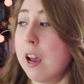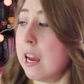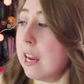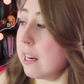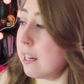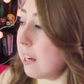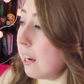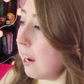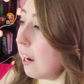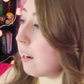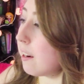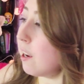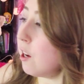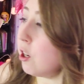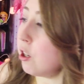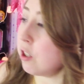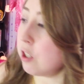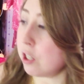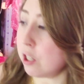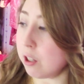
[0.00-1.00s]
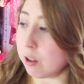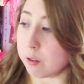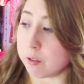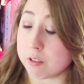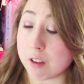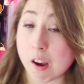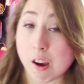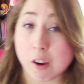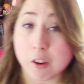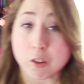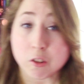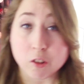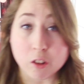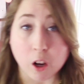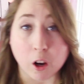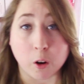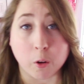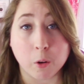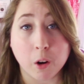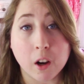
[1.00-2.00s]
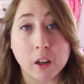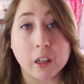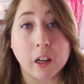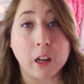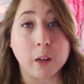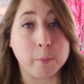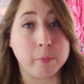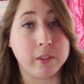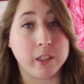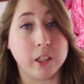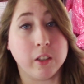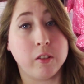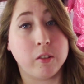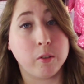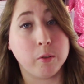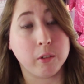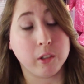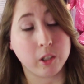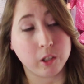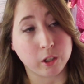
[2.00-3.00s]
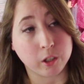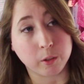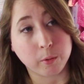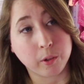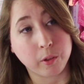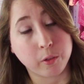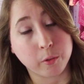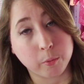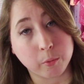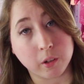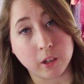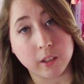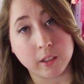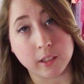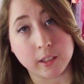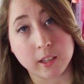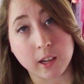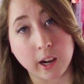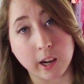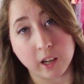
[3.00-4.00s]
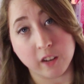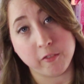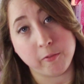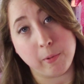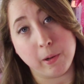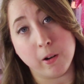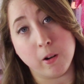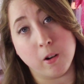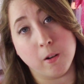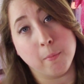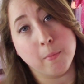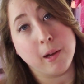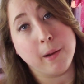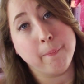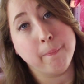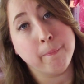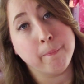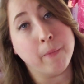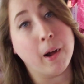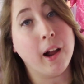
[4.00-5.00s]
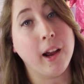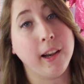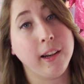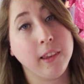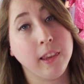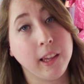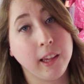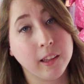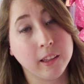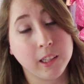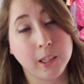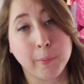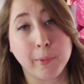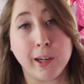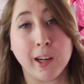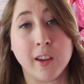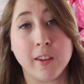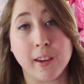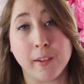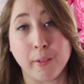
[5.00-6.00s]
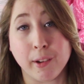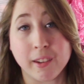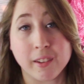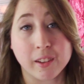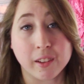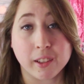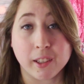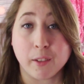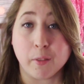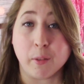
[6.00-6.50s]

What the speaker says: I can't choose. So, I'm just going to go with the one that's kind of been on my mind lately because I recently